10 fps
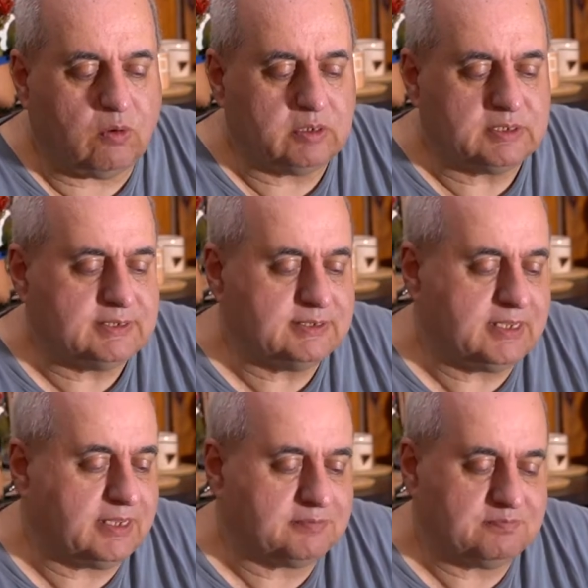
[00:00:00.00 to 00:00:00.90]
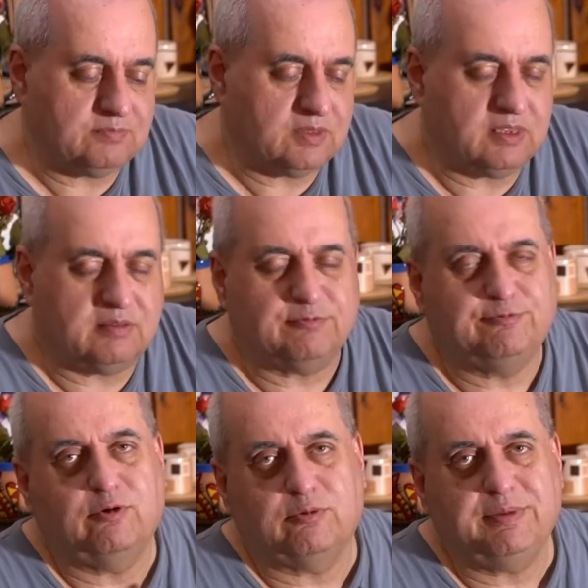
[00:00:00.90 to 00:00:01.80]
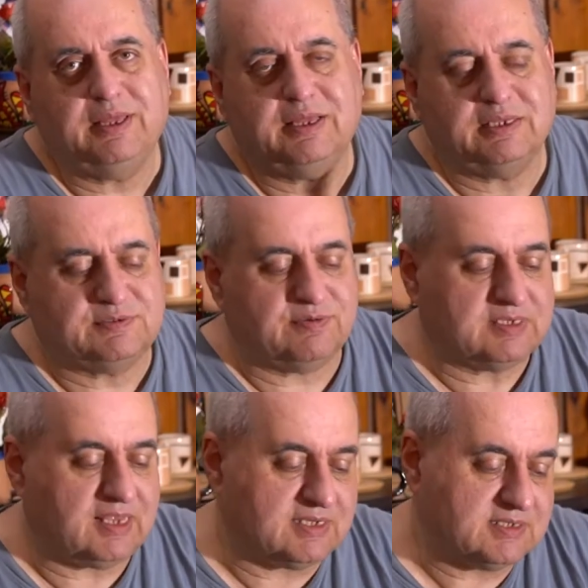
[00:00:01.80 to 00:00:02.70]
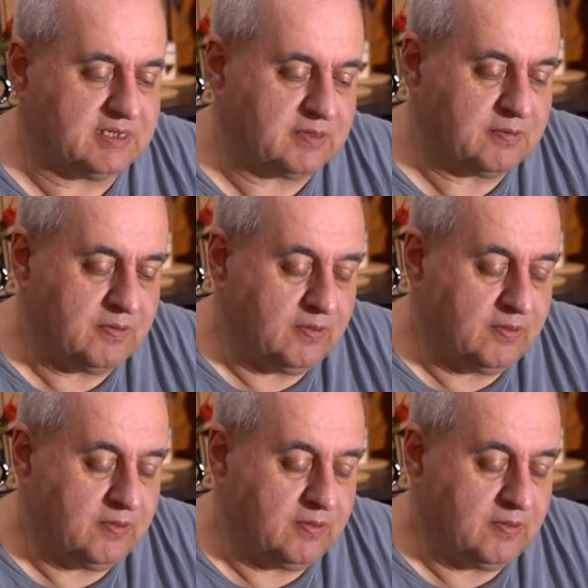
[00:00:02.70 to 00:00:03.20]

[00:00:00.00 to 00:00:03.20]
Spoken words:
quality that, for me, it's fantastic.